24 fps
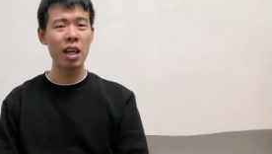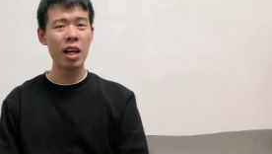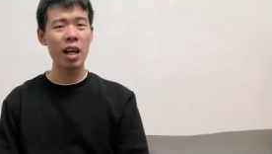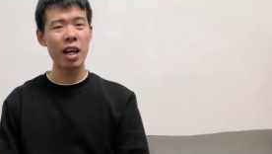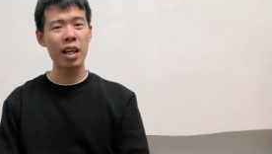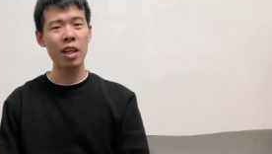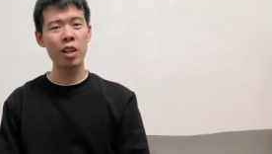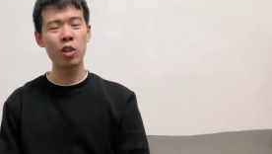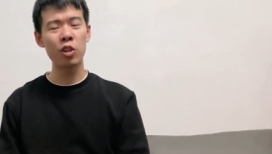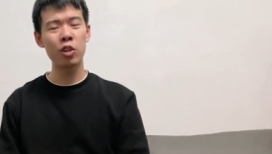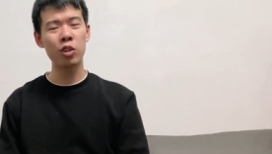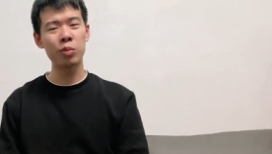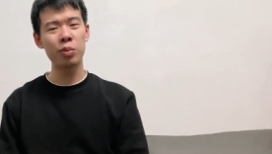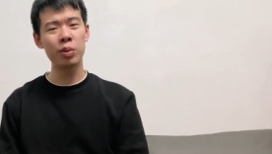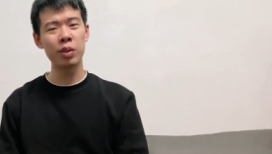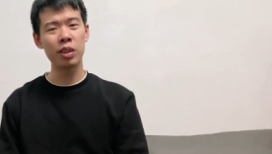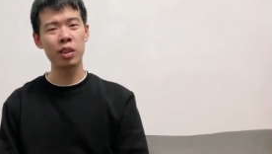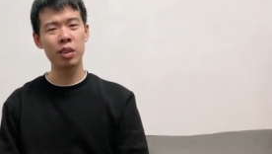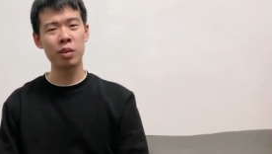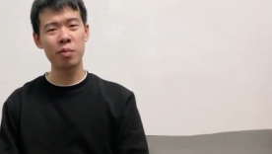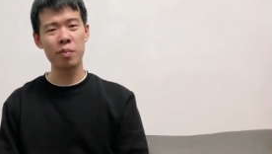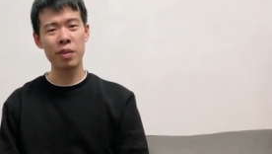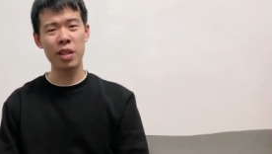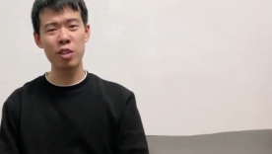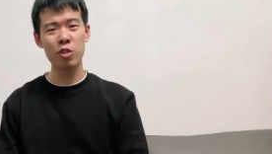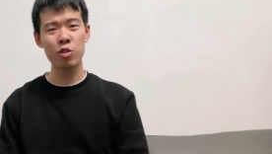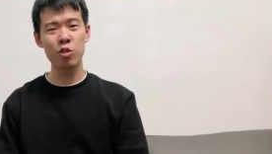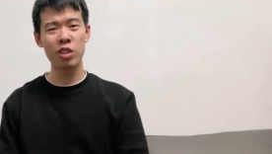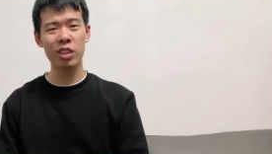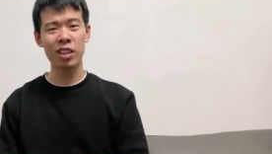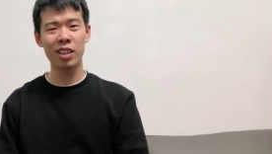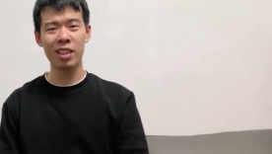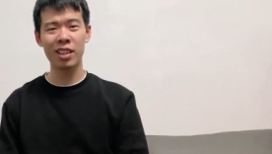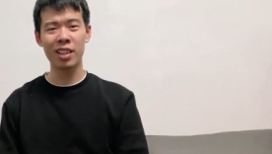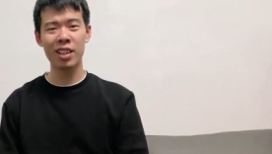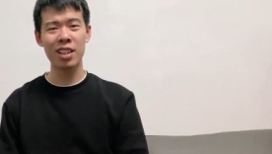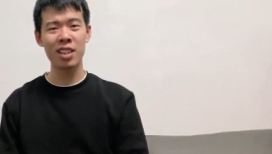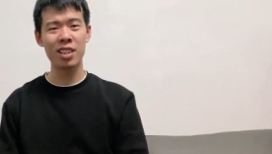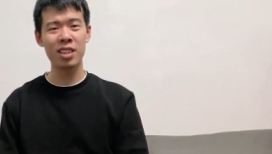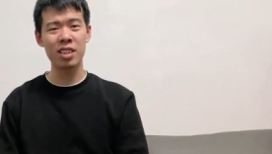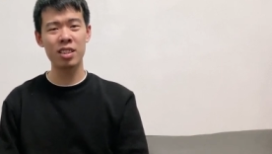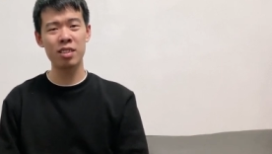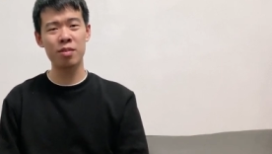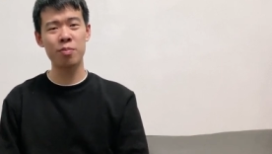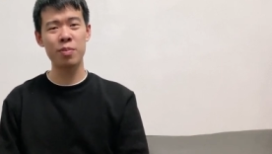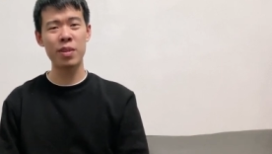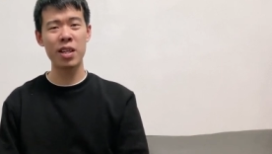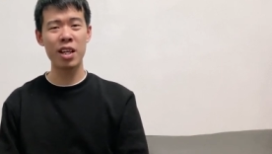I hope uh, my share can
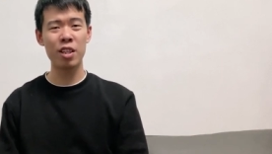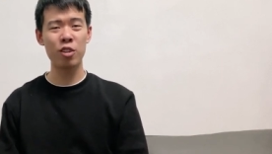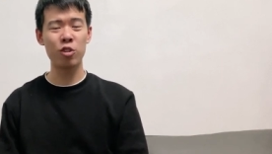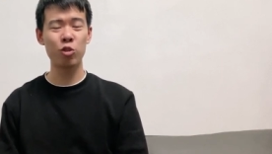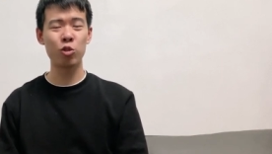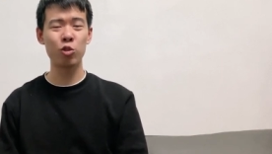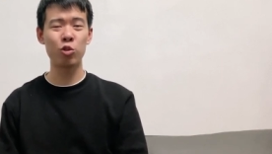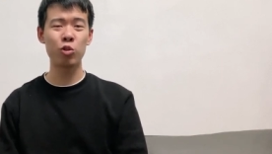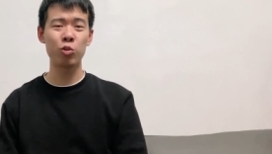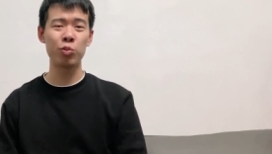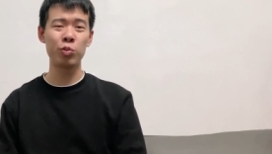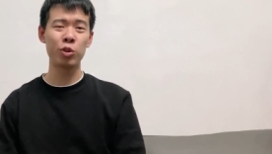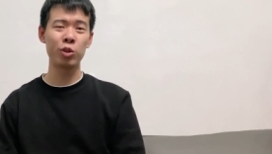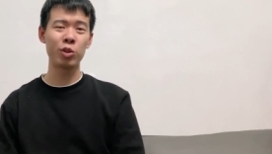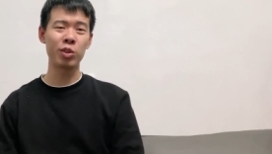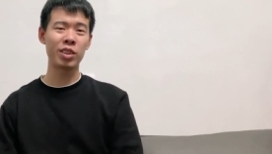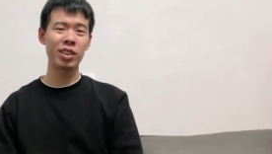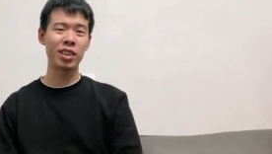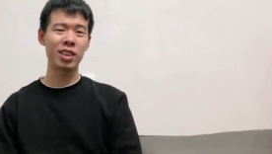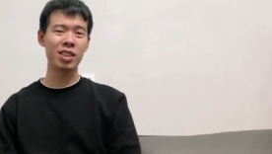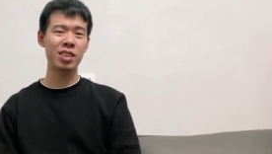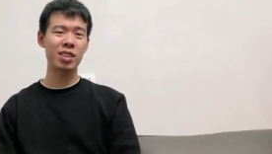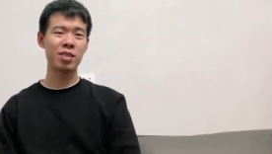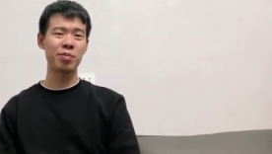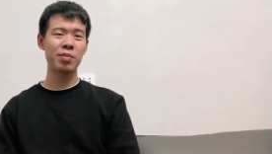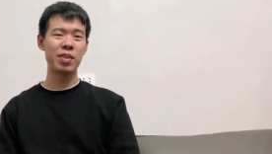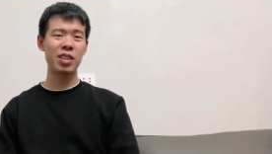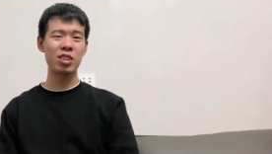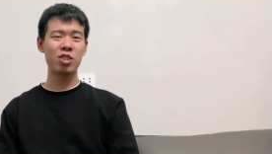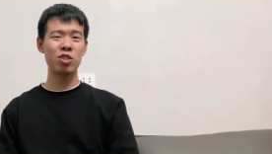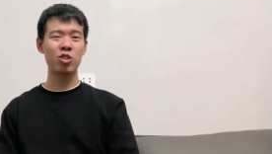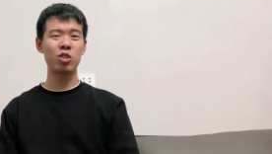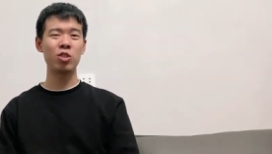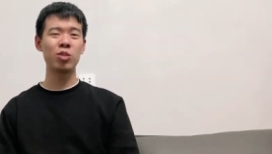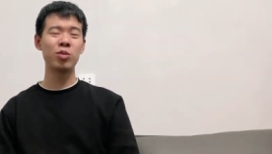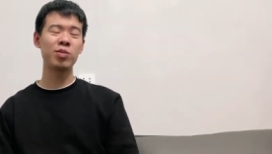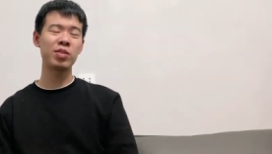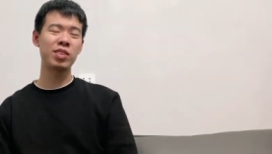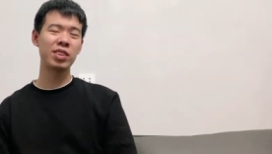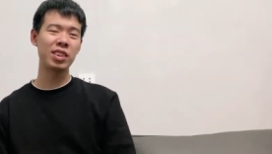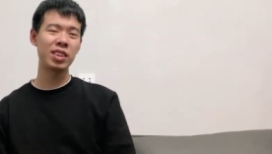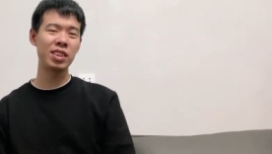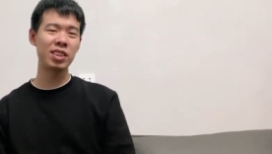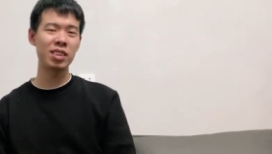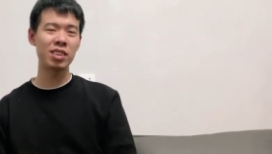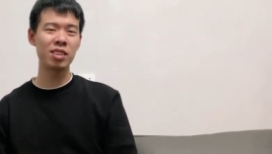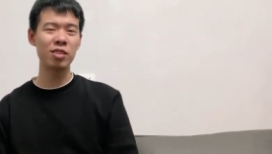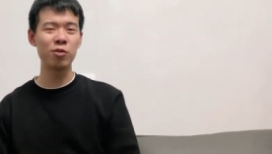inspire you to build a smart home
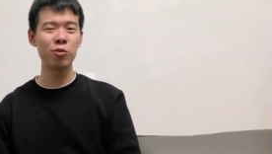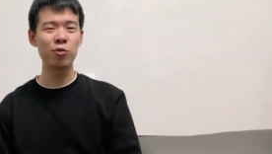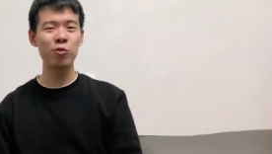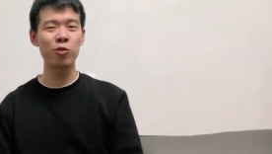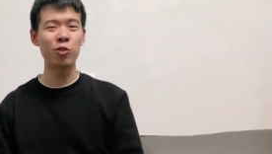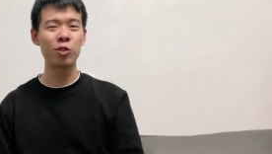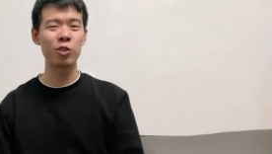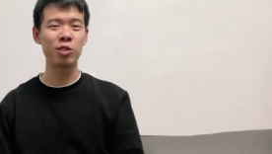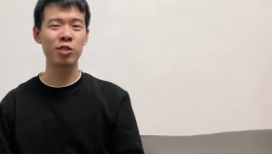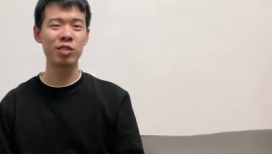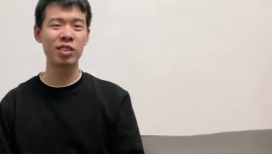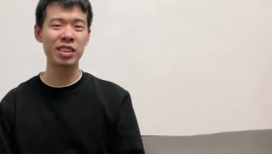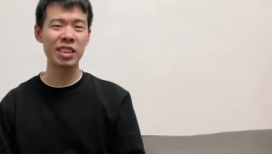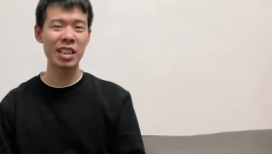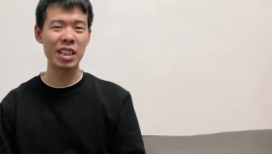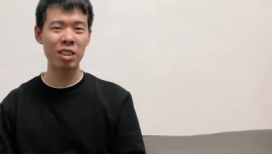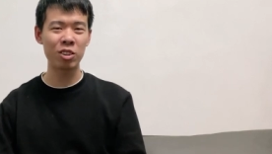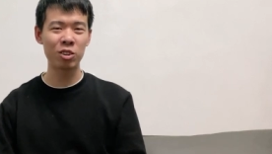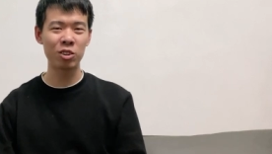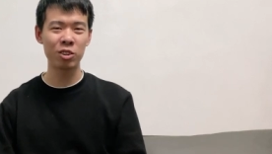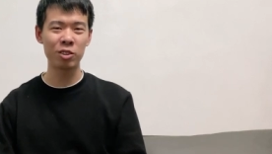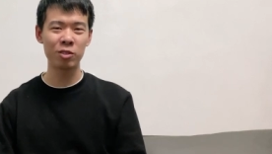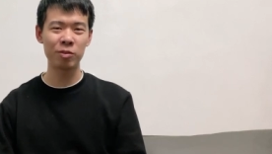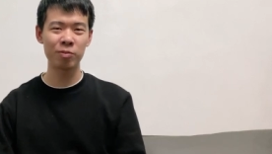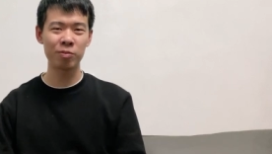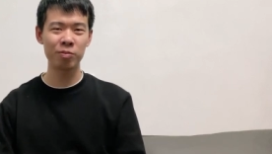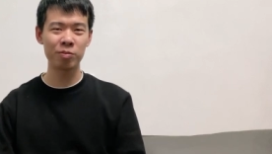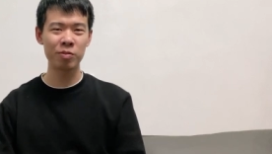system from zero.